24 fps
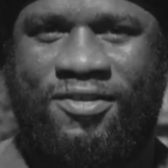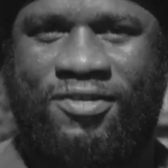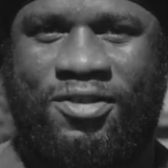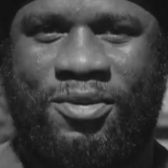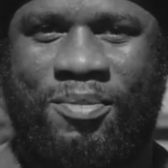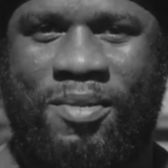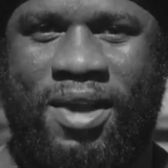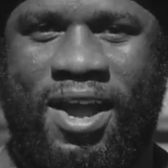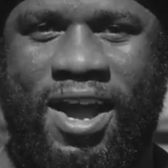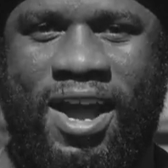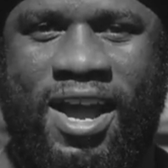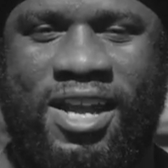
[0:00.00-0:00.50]

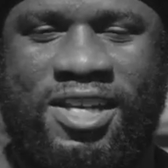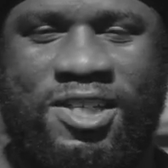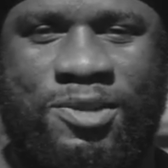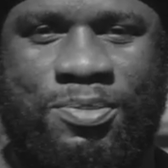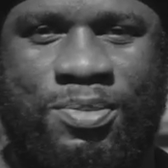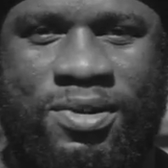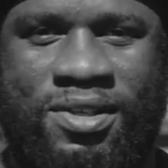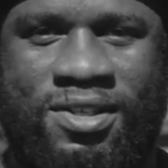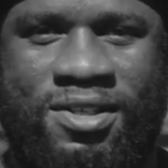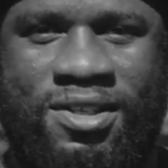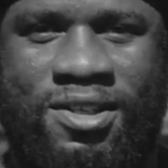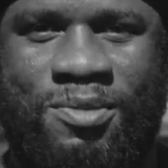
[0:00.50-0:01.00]
from
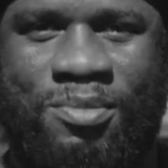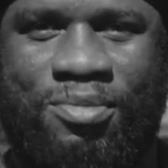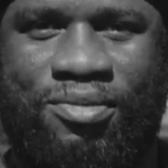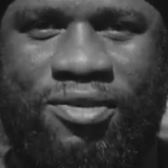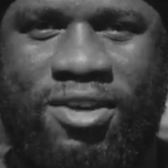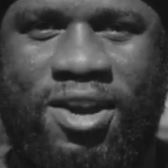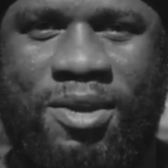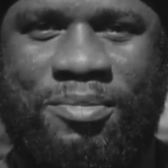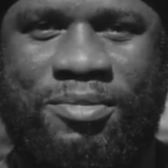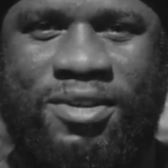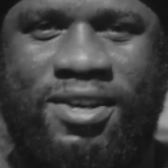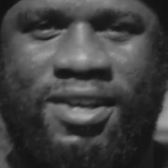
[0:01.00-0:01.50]
Ashburton
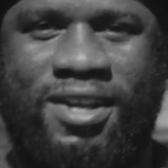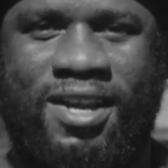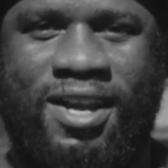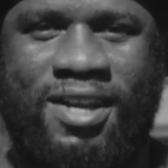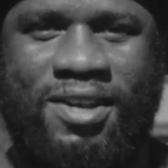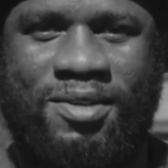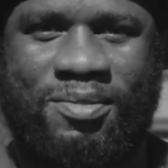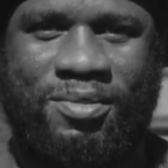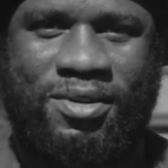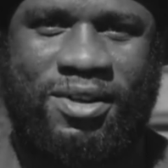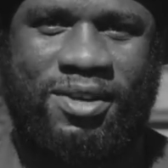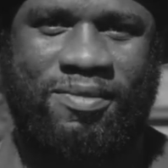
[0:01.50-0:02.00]
Primary
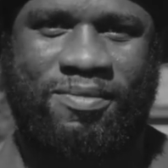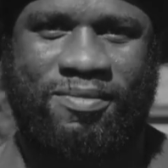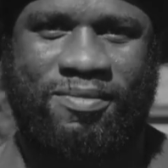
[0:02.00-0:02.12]
Academy.